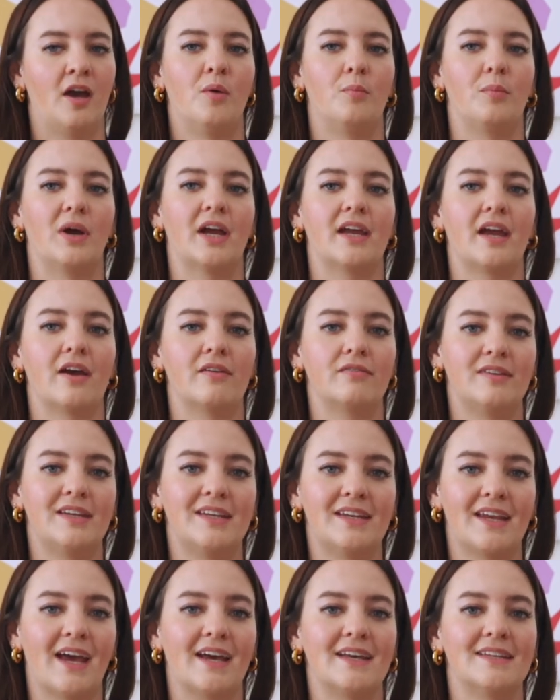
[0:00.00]
But
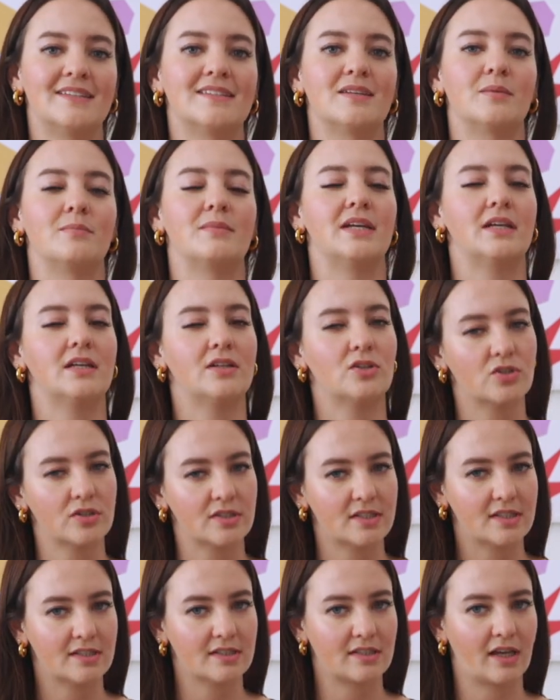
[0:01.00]
caffeine has some
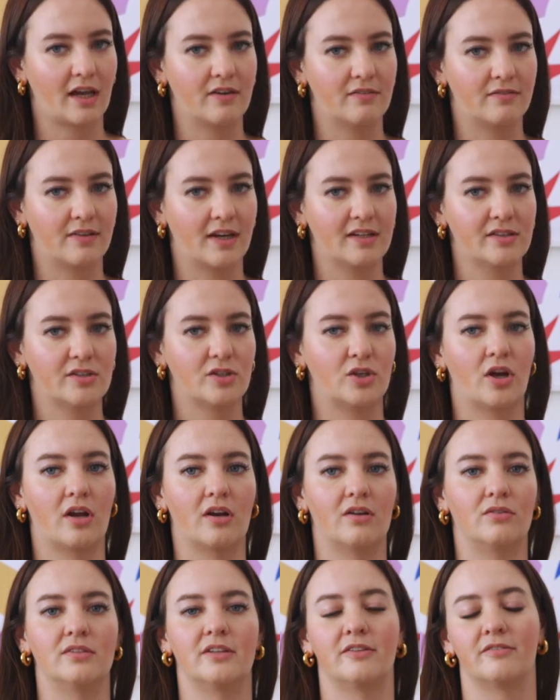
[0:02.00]
interesting side effects
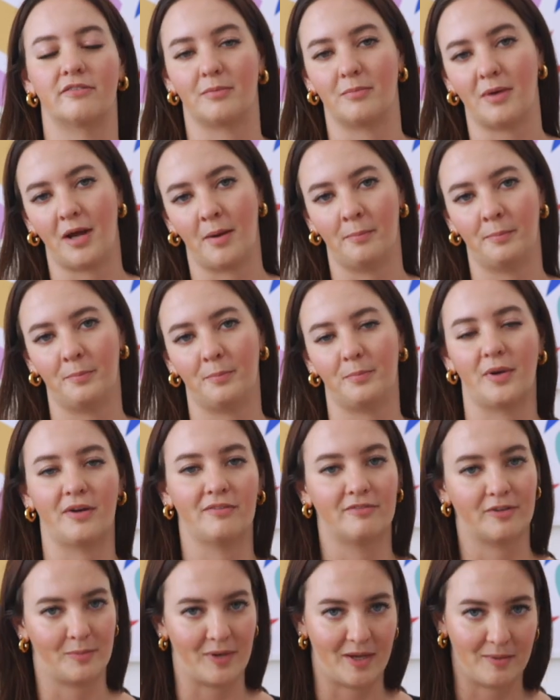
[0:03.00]
not only for mom, but
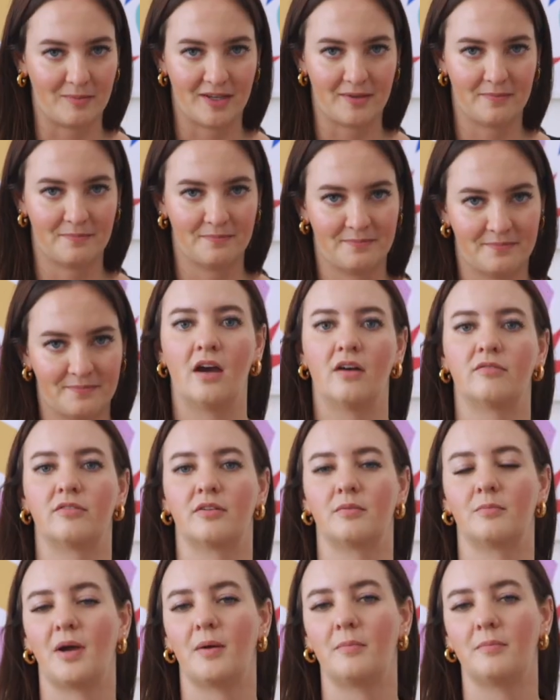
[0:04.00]
for baby.
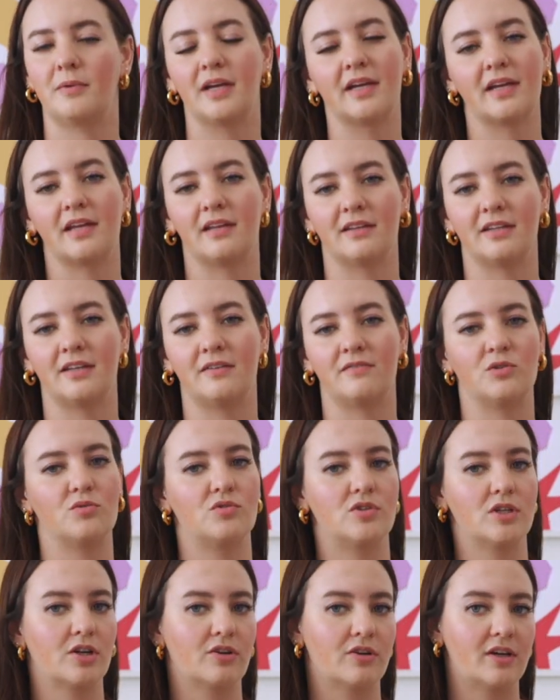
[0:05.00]
For mom, it can leave you
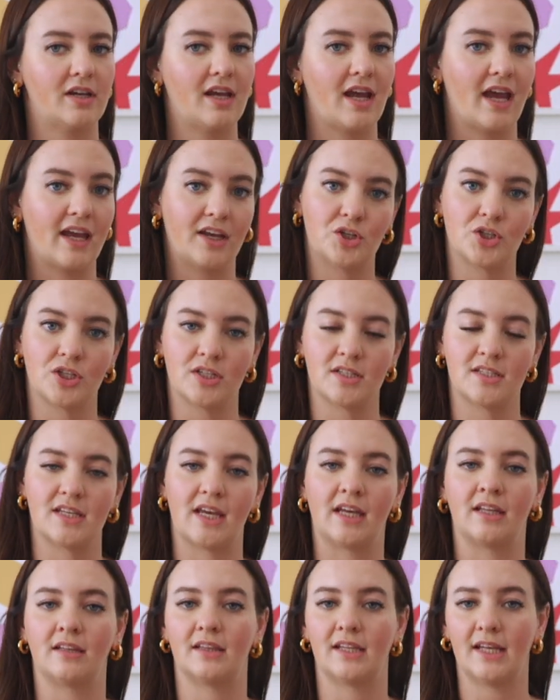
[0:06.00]
jittery, anxious,
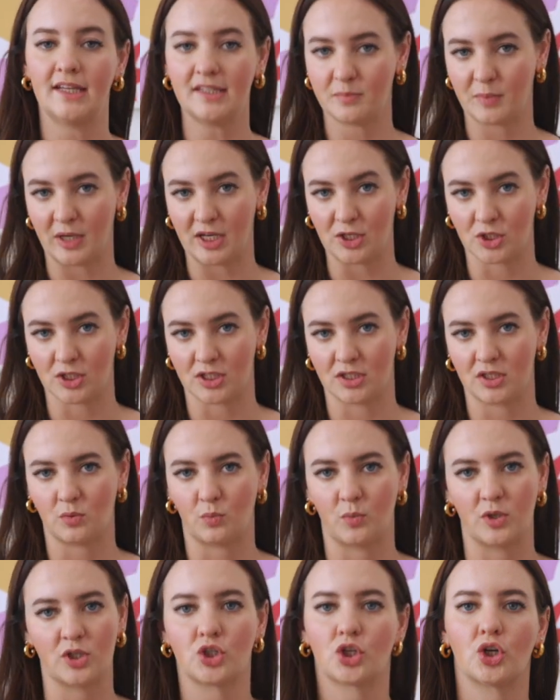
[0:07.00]
and less patient,
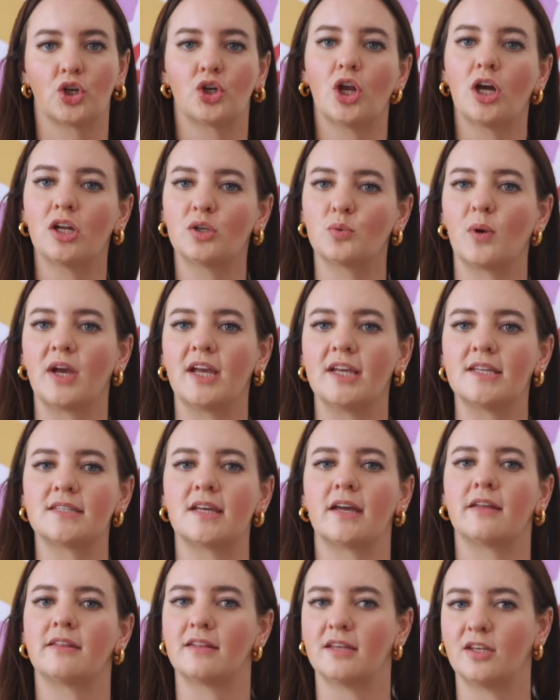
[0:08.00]
which are not ways
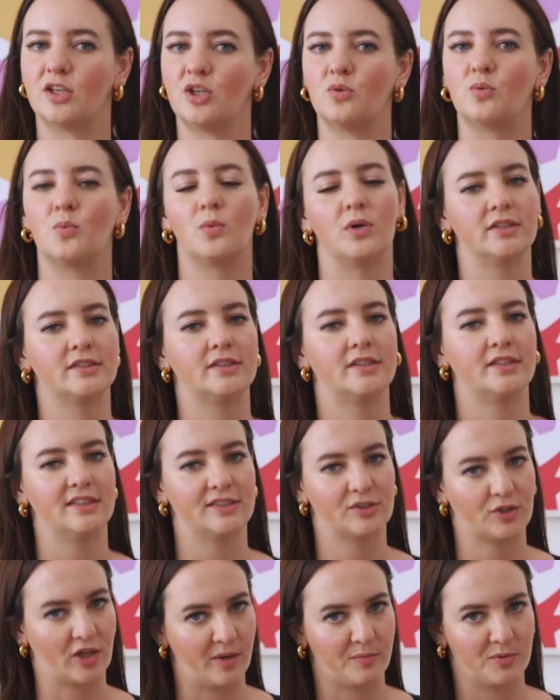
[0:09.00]
I think you'd want to
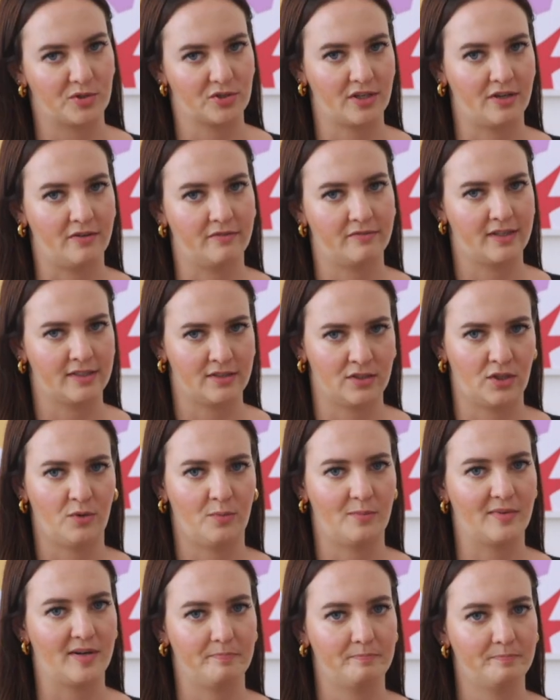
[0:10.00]
describe yourself as a new
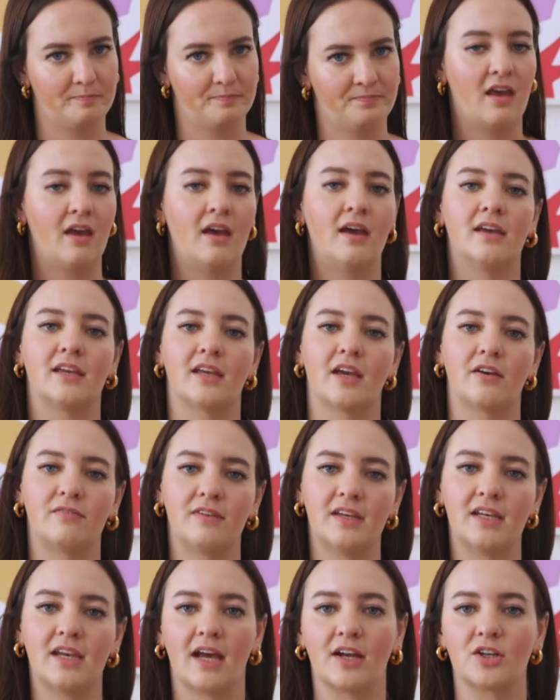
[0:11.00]
mom.
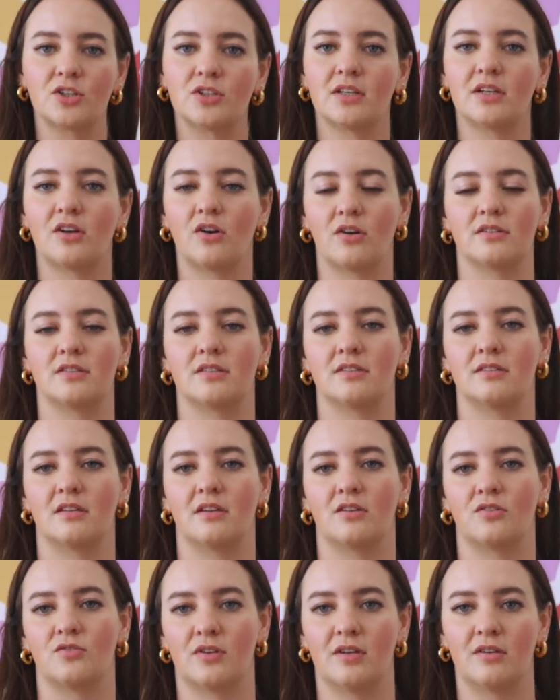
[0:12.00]
Caffeine actually causes
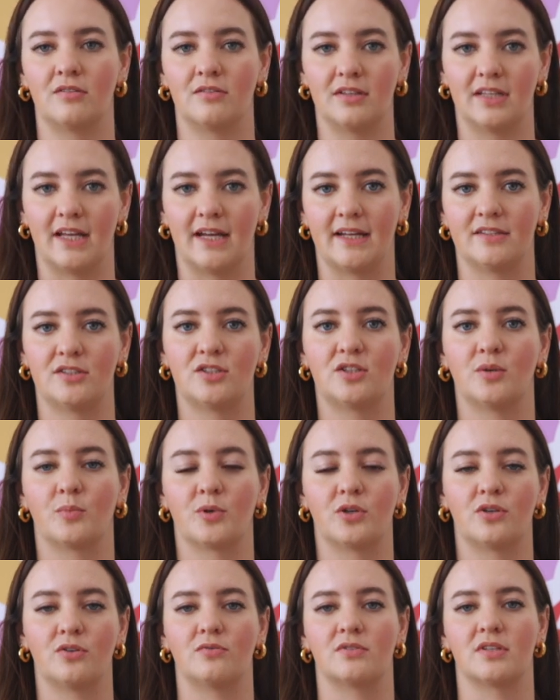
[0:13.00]
the adrenal glands to
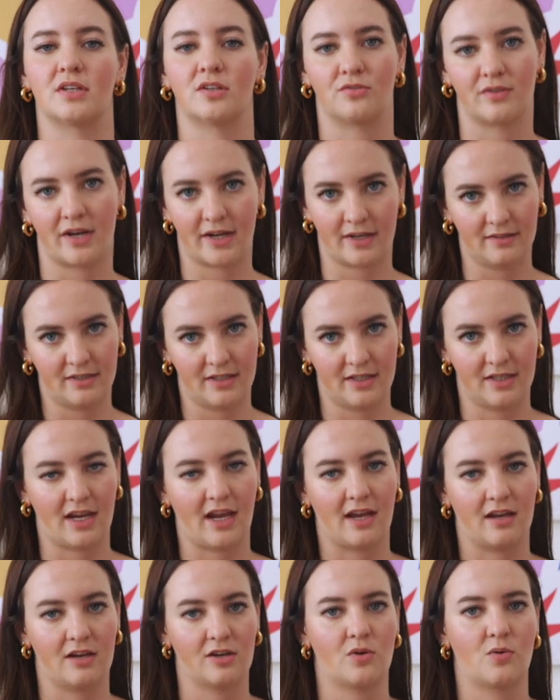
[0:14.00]
produce adrenaline
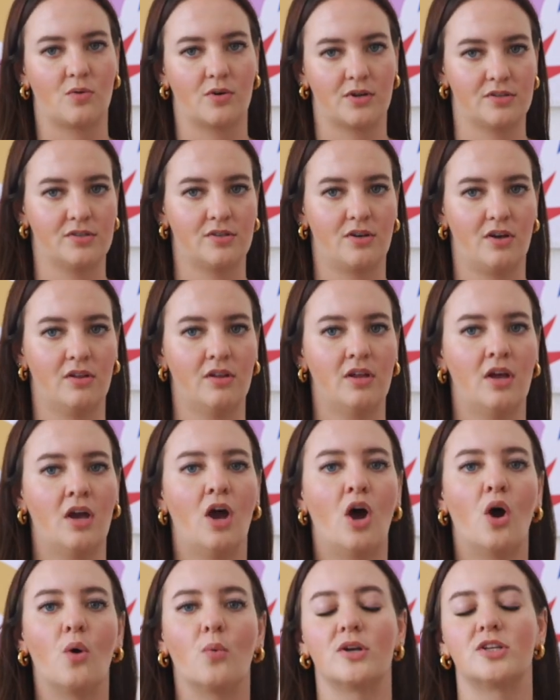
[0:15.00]
and cortisol,
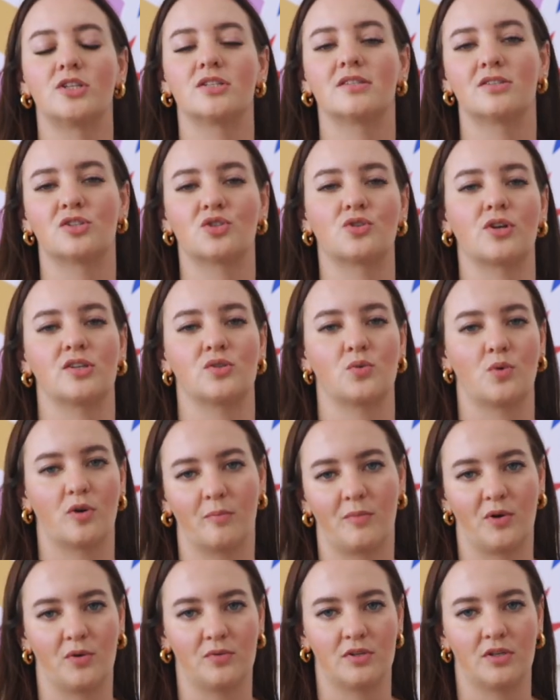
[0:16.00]
which is a stress
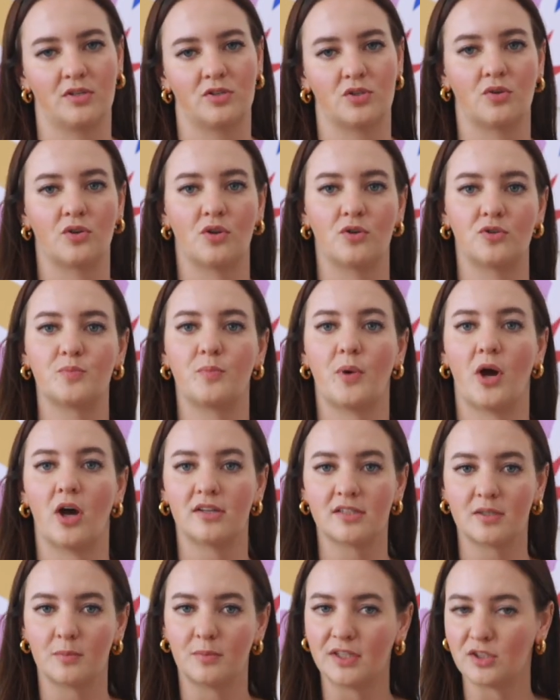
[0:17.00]
hormone, so those
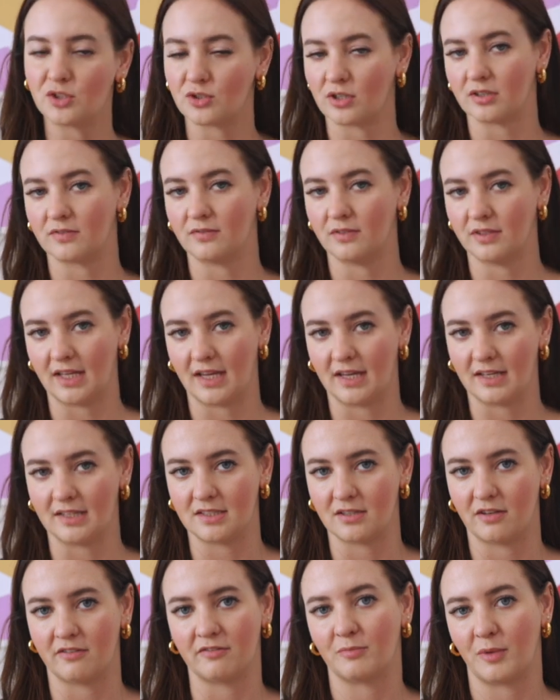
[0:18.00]
possibly stressful
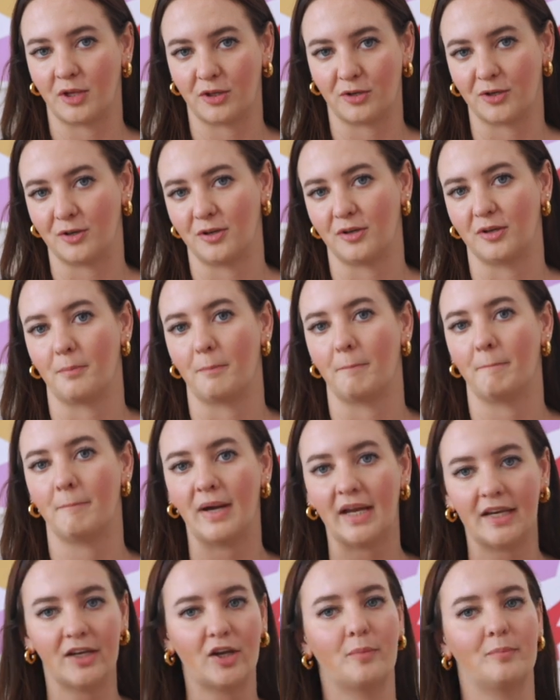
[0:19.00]
days of motherhood
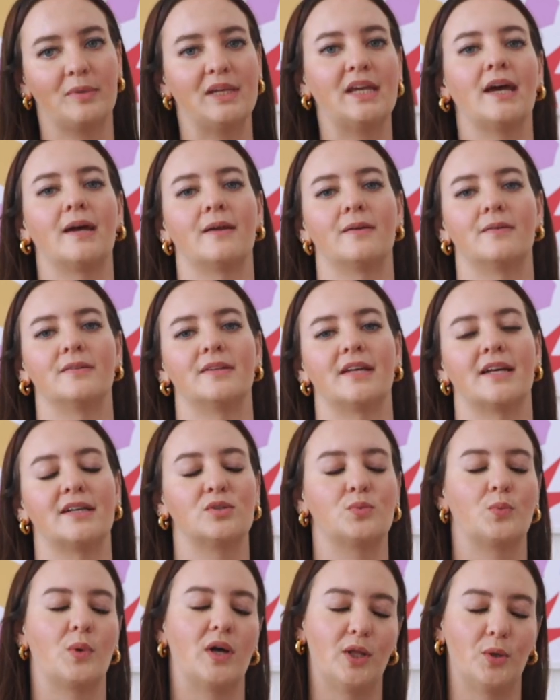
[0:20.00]
might not be handled
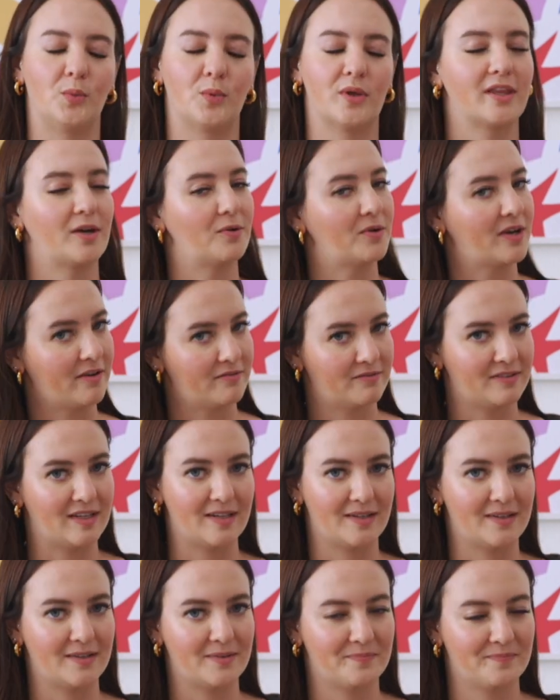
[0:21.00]
as well without caffeine.